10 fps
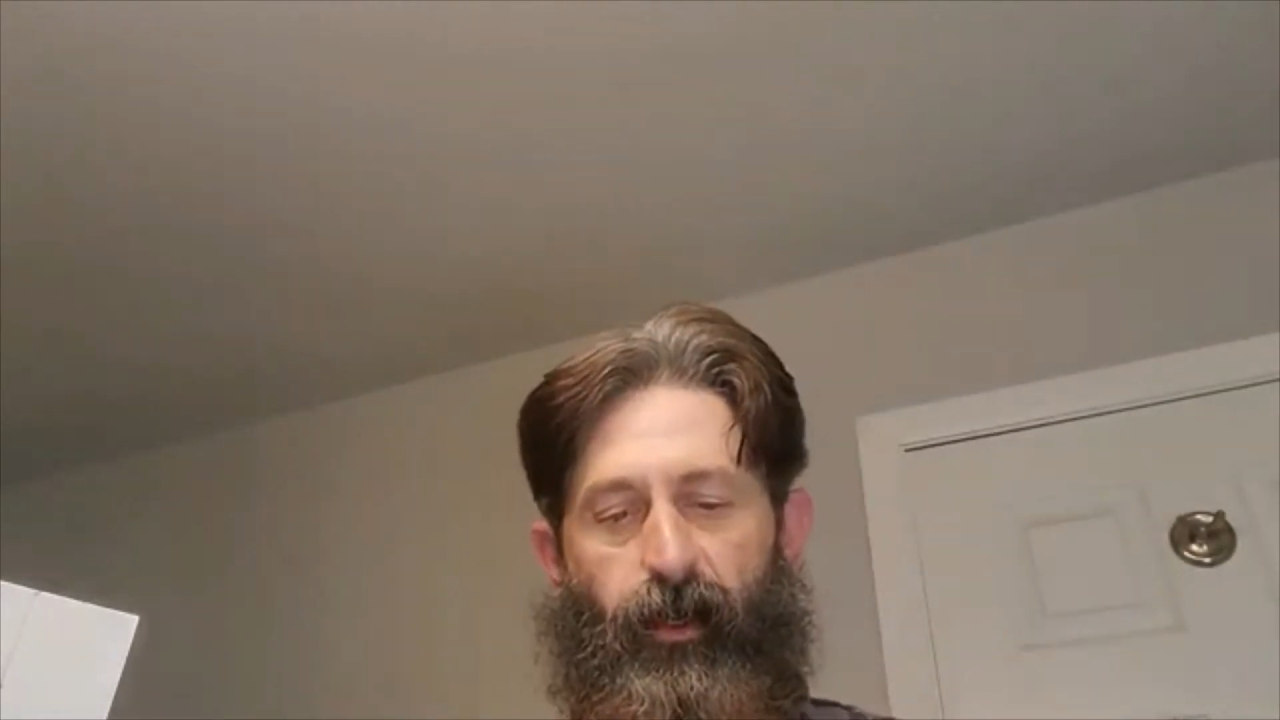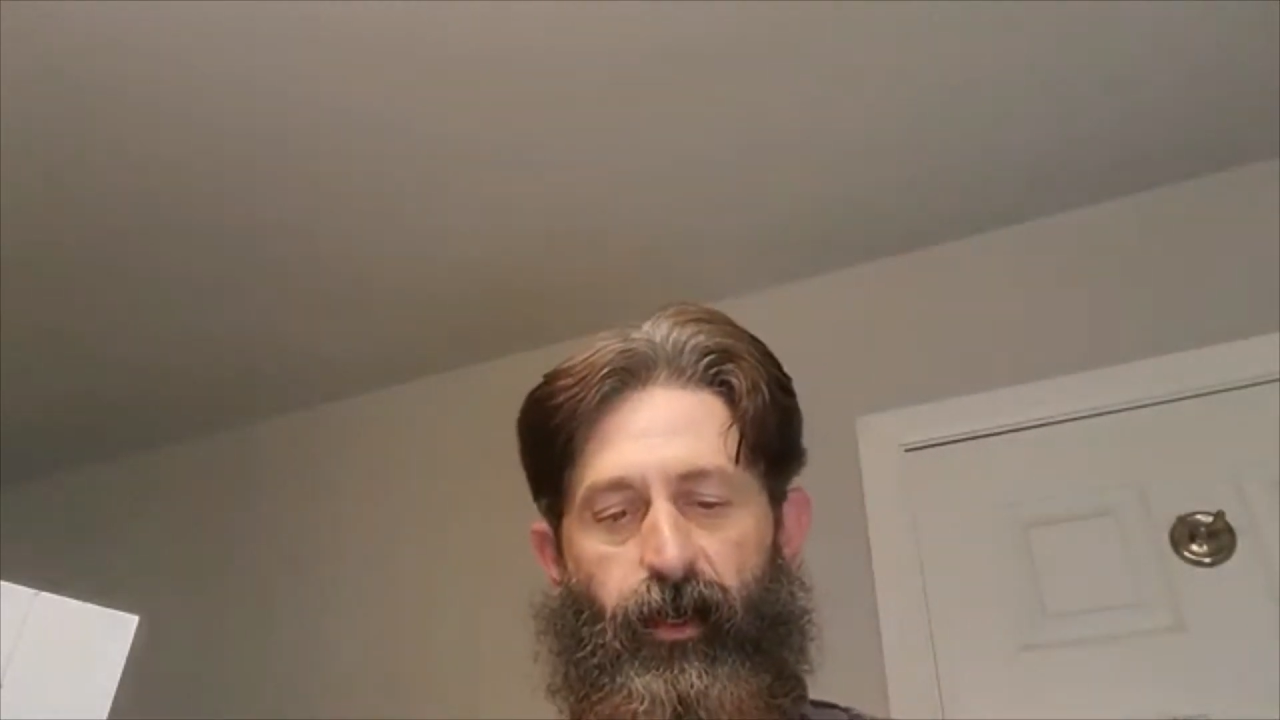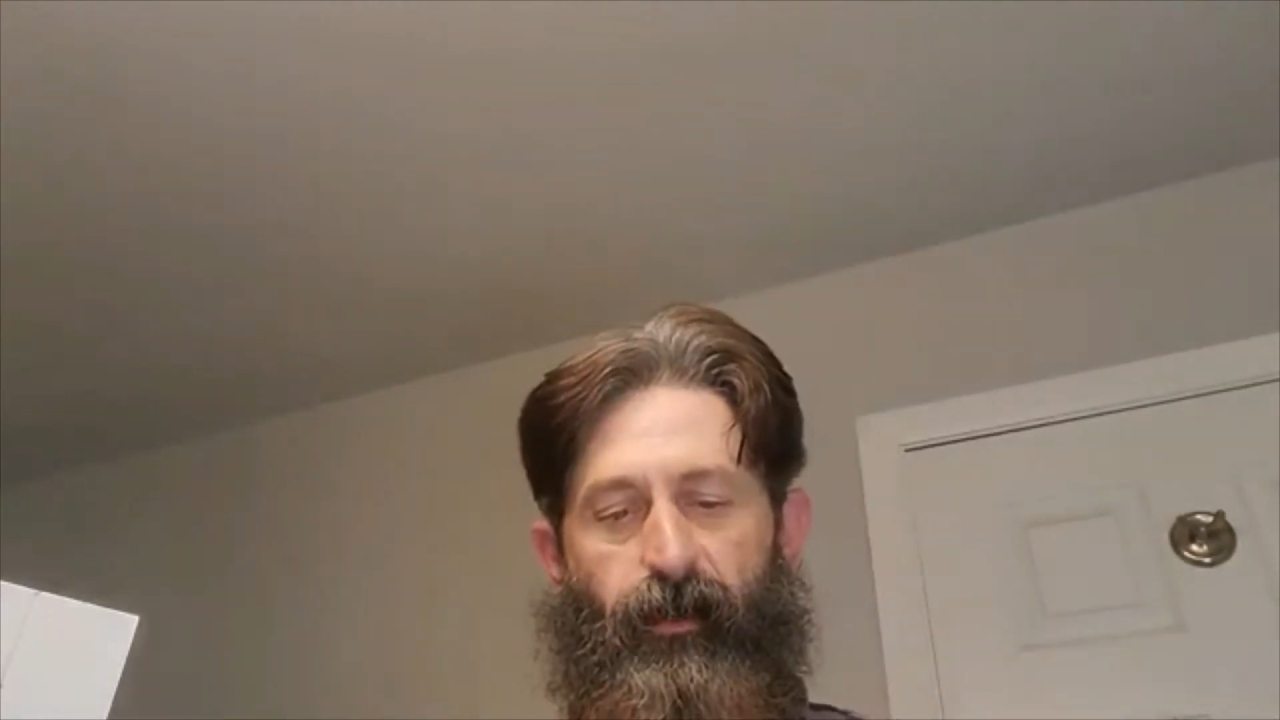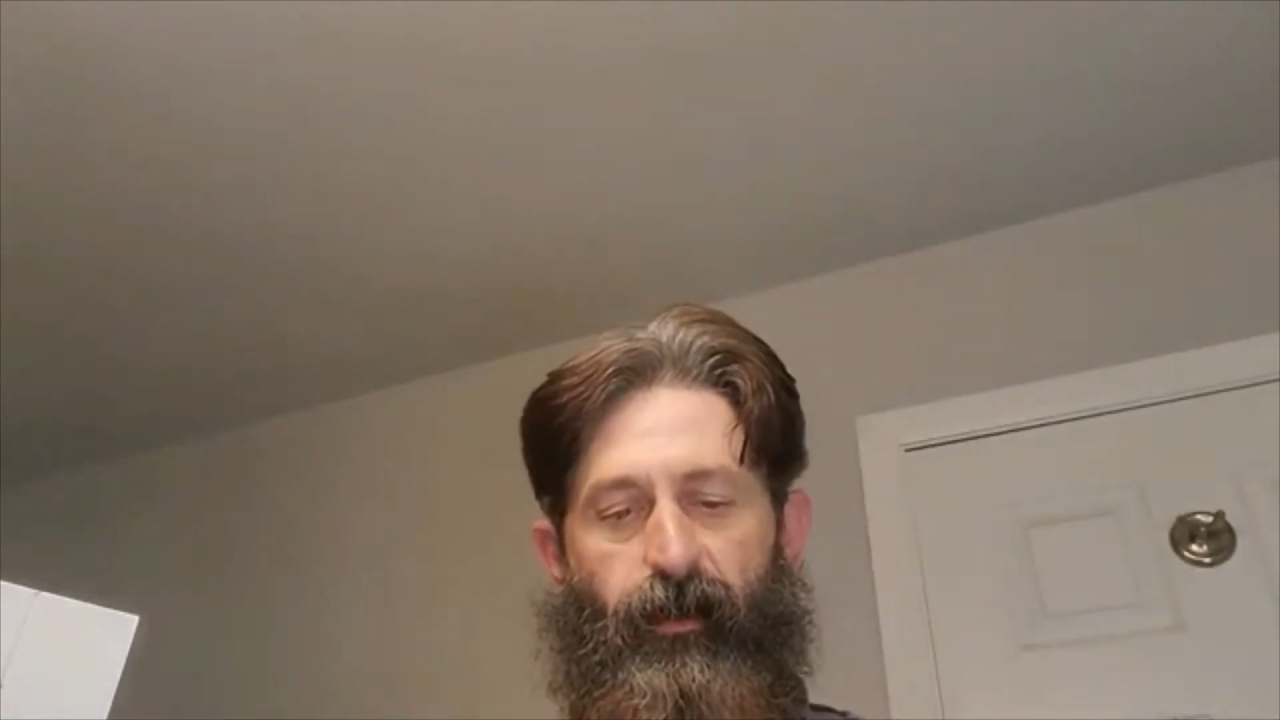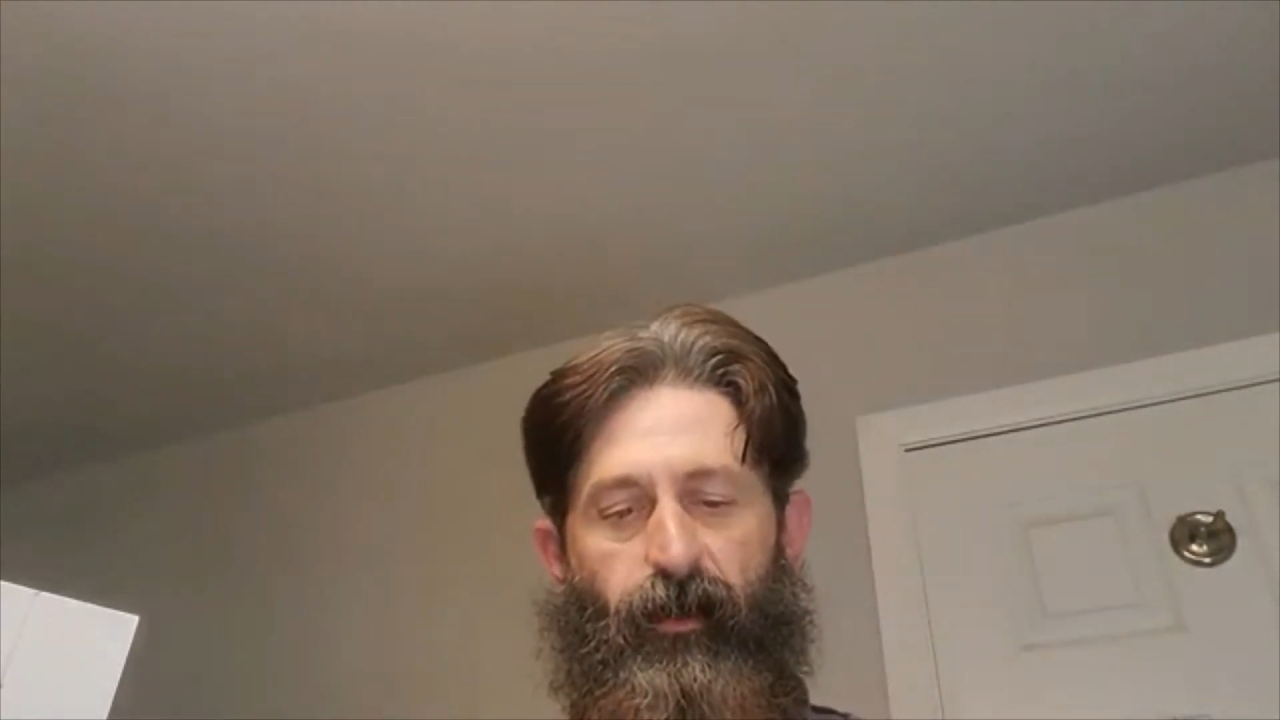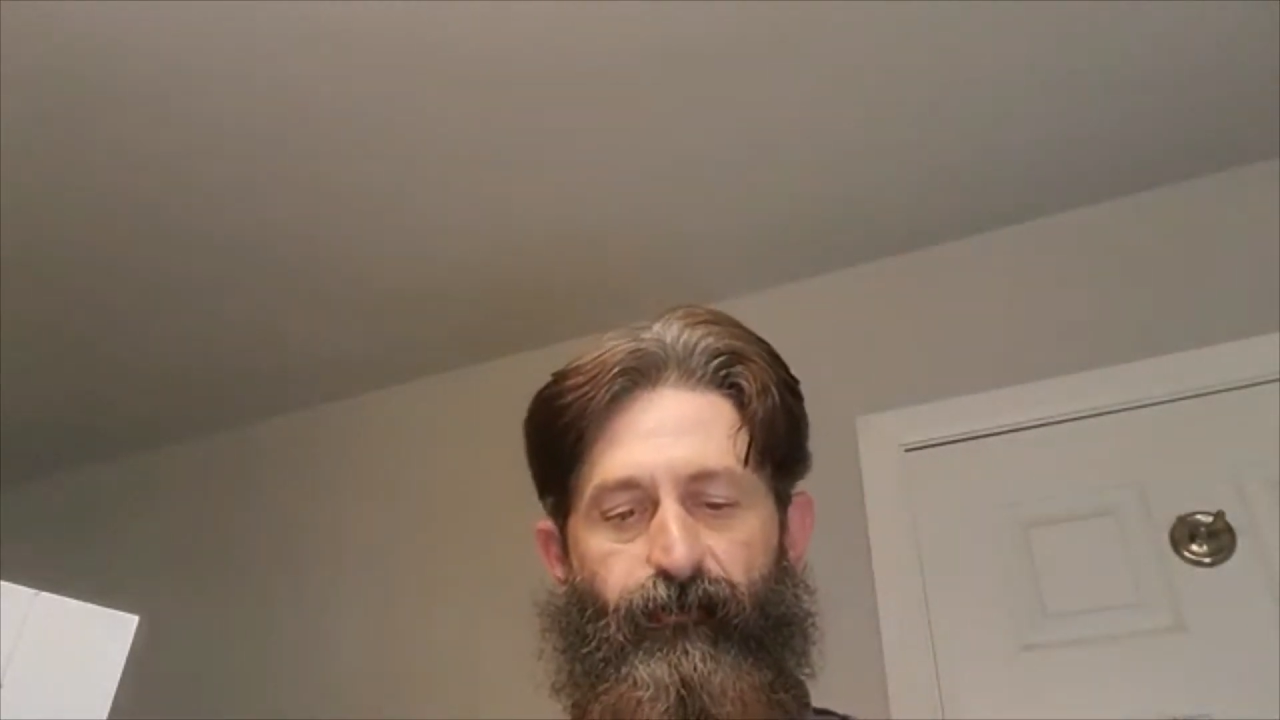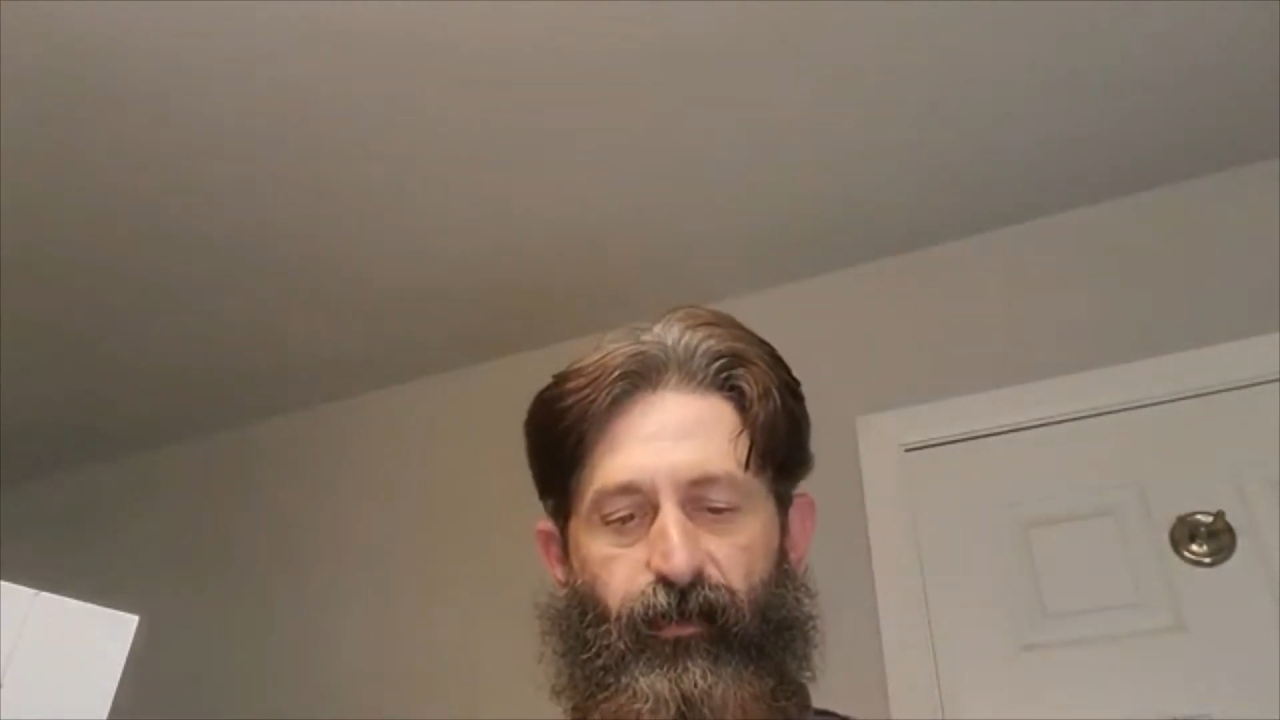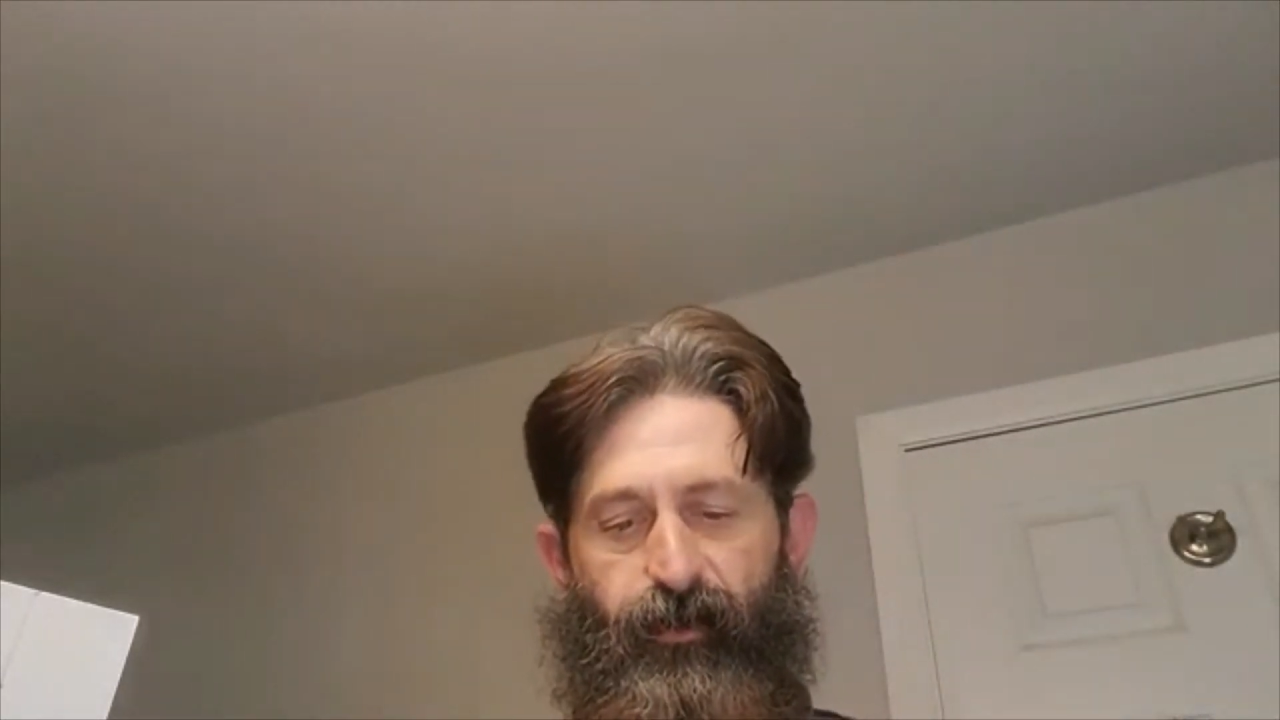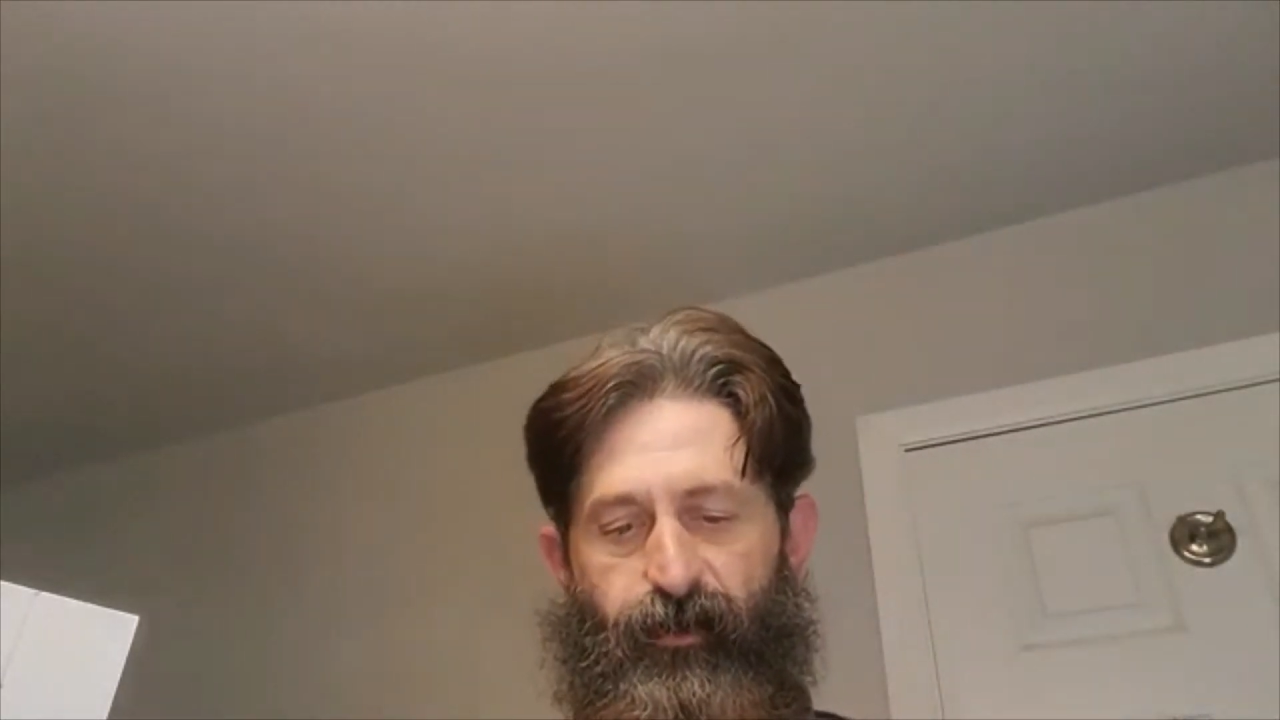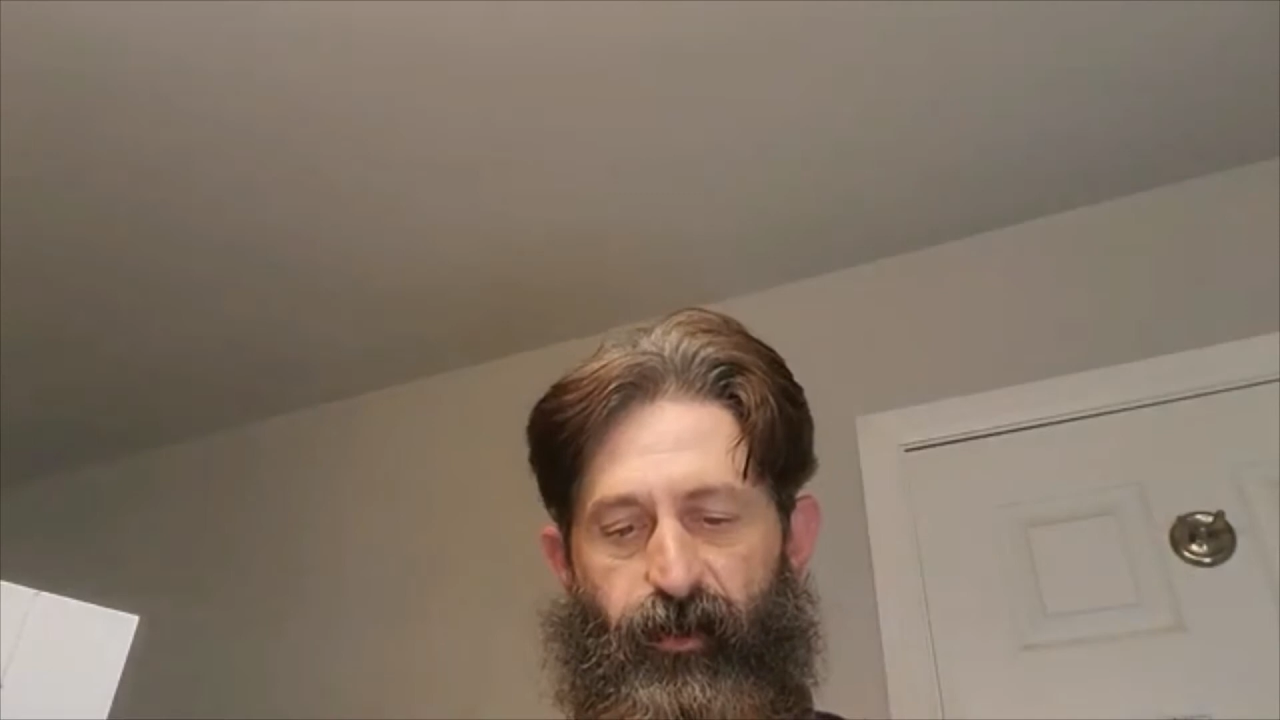and then I finish